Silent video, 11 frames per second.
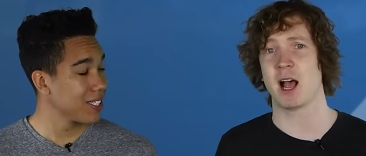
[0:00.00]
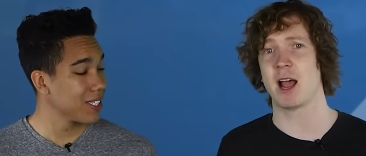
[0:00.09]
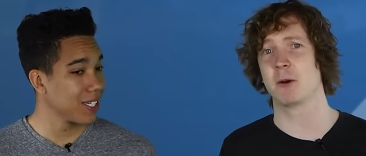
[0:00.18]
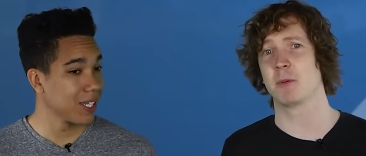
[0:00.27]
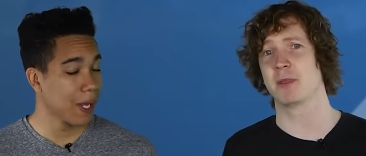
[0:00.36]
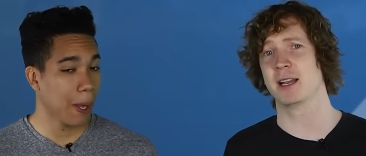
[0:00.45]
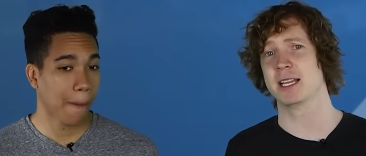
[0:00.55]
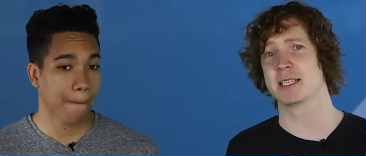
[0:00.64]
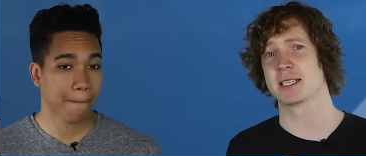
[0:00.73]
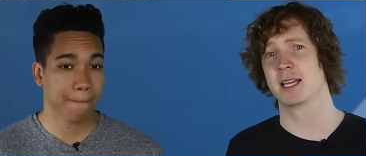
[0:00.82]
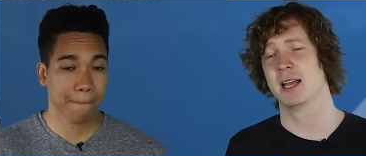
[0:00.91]
Speaker 1: high up on the
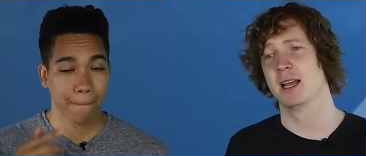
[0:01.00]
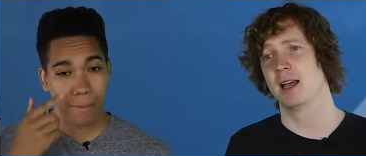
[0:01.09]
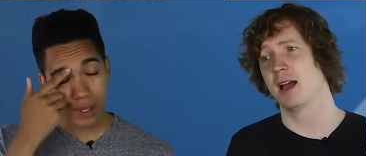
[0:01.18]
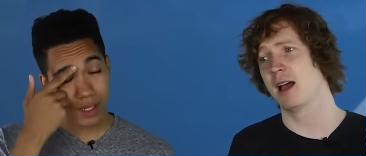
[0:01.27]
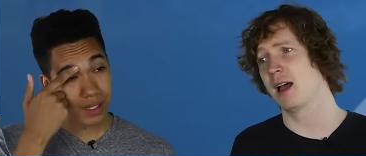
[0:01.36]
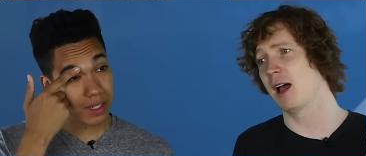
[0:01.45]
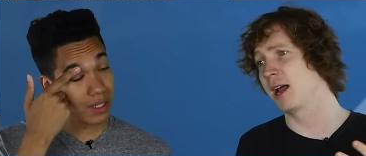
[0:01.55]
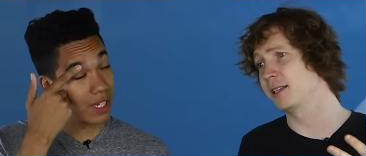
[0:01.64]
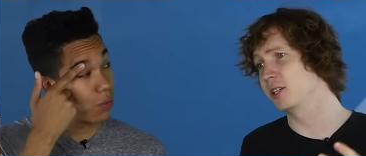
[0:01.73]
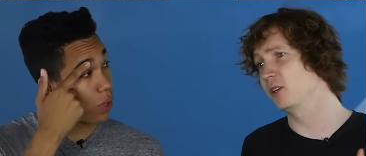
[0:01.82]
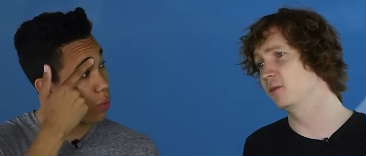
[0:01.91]
list. Uh, I
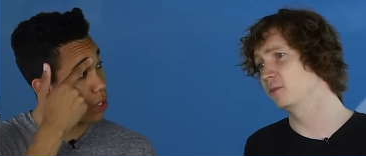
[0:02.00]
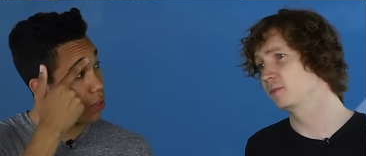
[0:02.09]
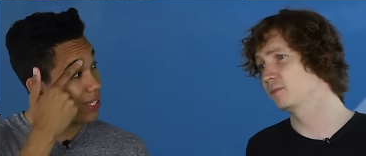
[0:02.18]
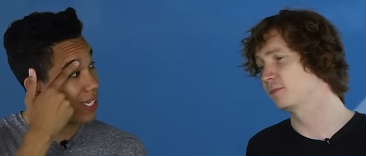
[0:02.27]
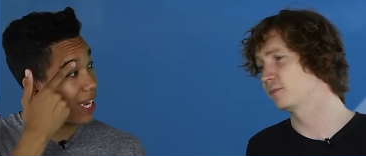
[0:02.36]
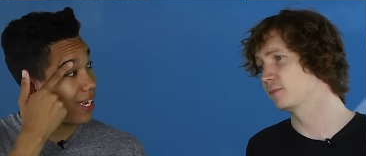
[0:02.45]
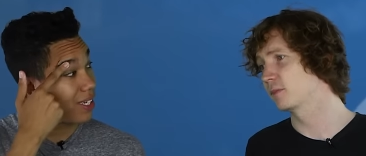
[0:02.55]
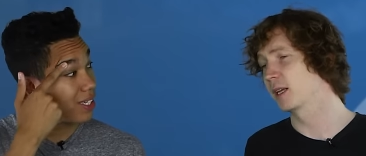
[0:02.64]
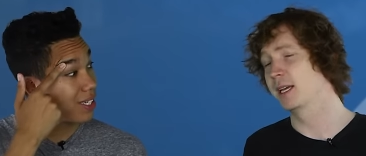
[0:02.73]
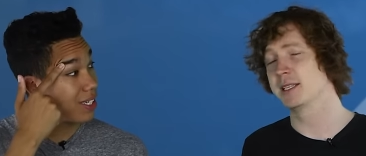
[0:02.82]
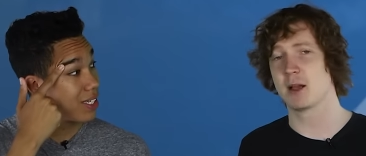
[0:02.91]
did do, well with the USA.
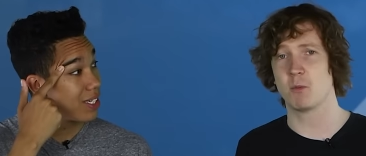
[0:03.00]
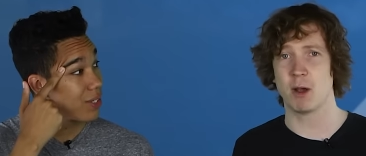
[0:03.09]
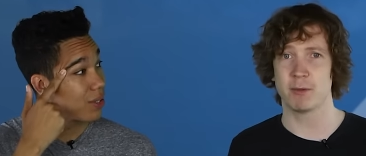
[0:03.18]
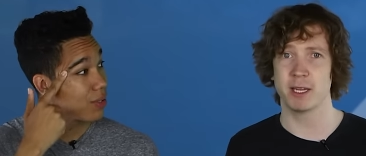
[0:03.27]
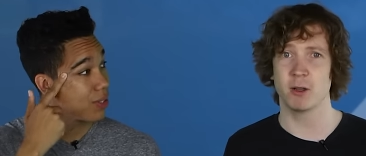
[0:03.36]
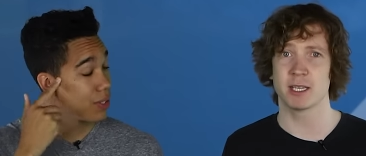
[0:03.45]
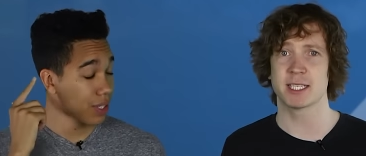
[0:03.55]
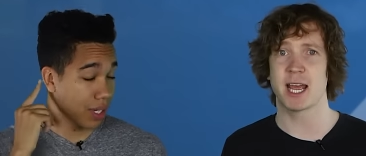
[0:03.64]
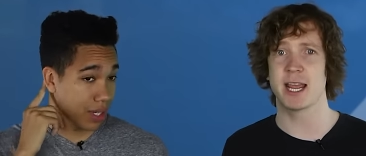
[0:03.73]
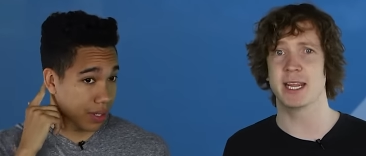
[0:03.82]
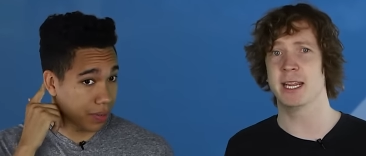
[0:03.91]
He's done well with the
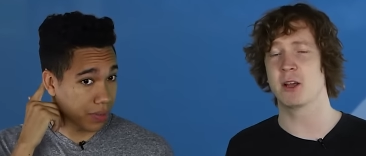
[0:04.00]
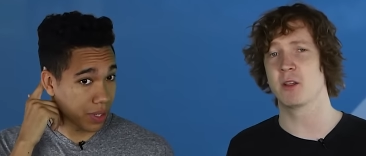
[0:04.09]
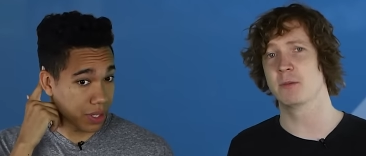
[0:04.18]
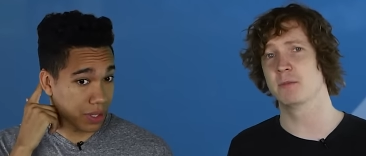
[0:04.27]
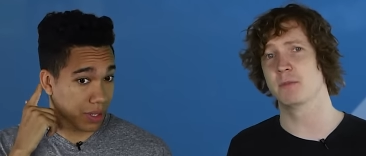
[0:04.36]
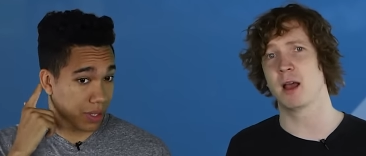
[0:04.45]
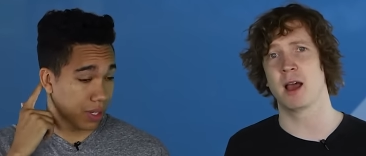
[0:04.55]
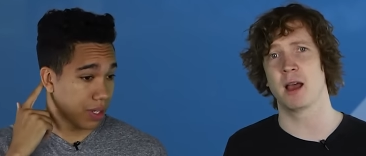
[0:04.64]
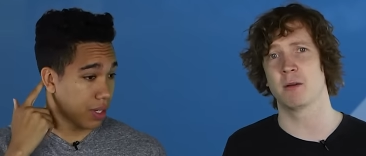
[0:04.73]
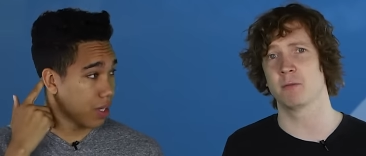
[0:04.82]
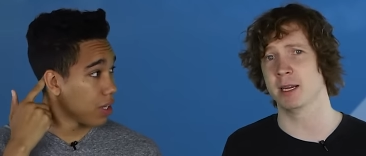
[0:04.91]
USA. He got them.
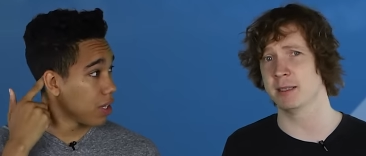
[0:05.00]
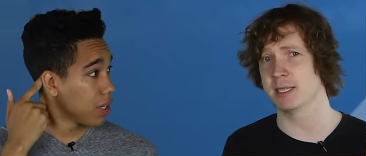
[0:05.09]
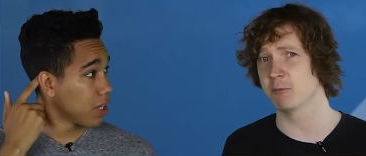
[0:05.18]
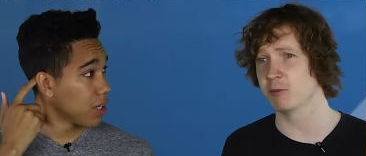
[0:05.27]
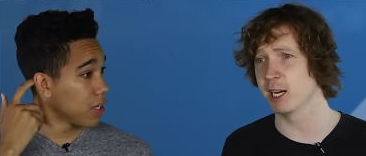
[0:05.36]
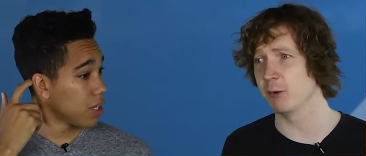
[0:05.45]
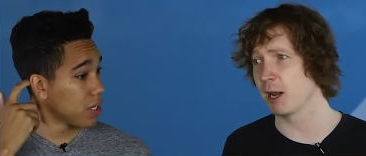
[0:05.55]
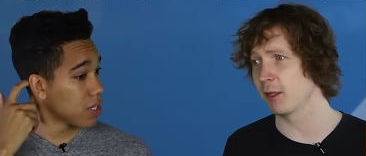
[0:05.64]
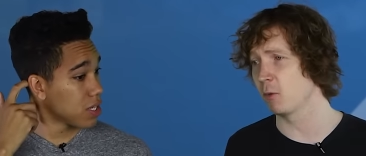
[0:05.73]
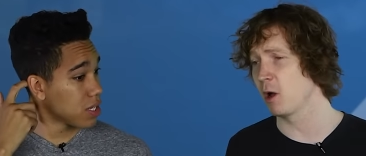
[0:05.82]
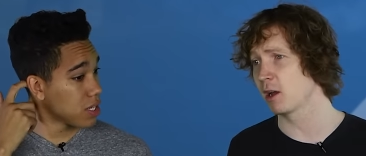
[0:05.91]
Uh, he did really well
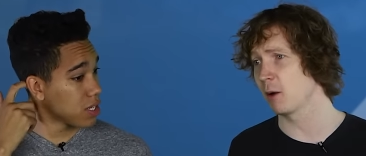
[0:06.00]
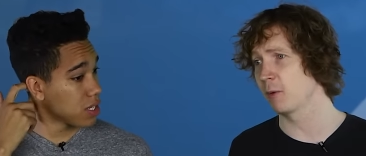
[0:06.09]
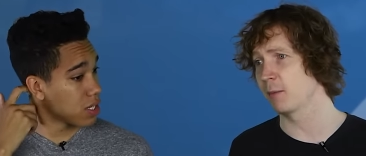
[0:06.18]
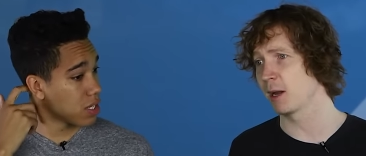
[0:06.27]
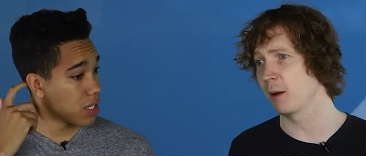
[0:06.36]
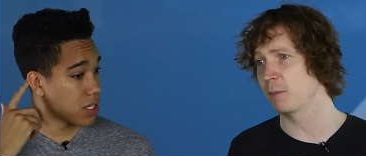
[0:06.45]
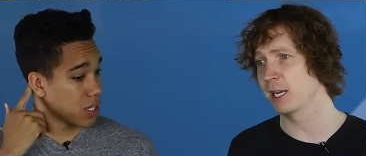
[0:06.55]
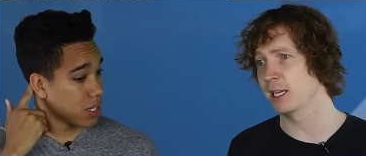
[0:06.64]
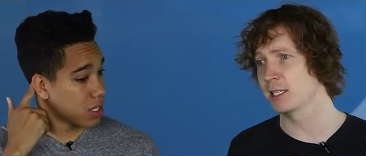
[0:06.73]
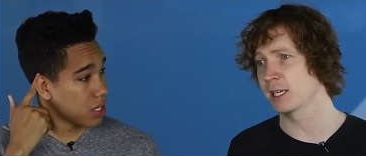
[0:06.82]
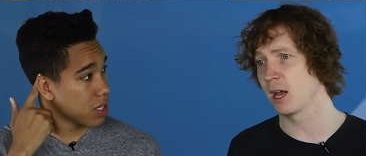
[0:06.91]
at the World Cup with them a couple of
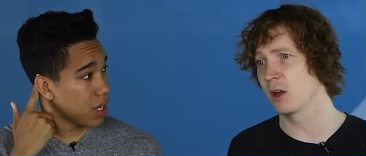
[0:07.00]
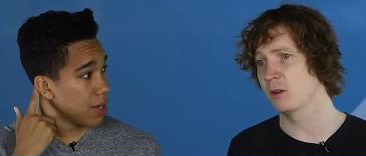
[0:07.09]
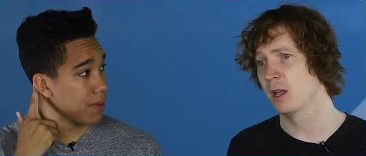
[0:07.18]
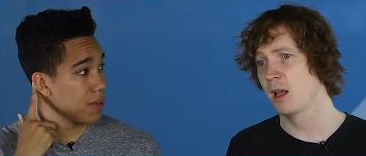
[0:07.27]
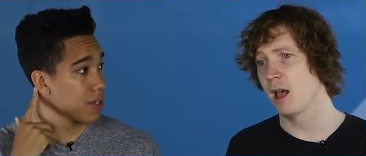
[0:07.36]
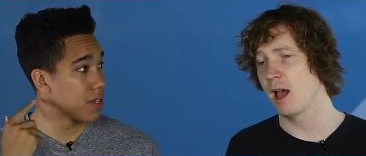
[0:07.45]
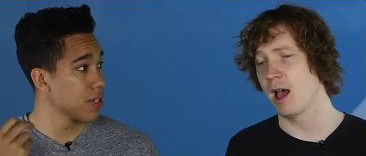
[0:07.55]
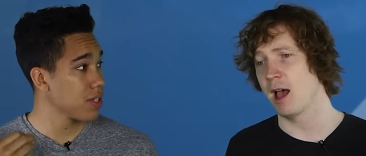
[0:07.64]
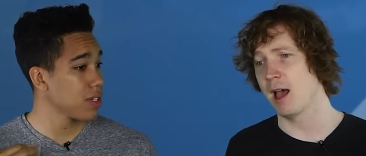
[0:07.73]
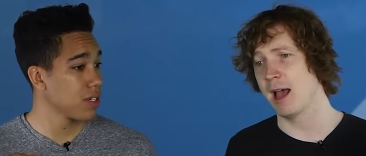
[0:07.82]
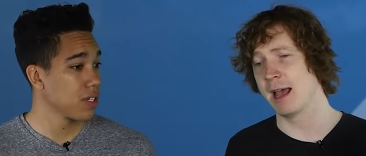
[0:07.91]
years ago.
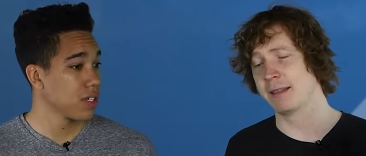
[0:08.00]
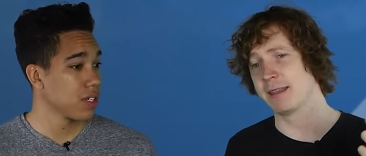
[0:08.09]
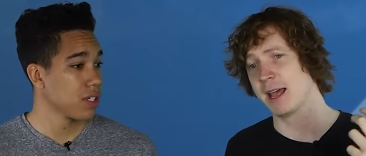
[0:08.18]
Uh, and